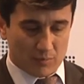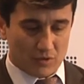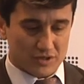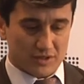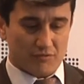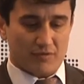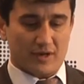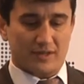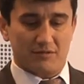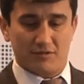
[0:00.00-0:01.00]
positive
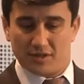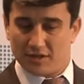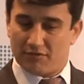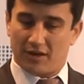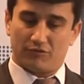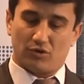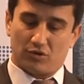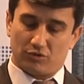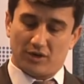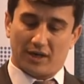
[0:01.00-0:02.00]
activity we have
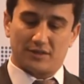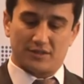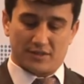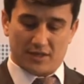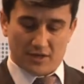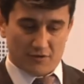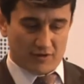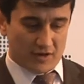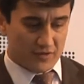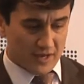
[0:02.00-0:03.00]
done during this
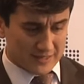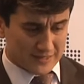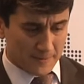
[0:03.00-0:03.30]
five years.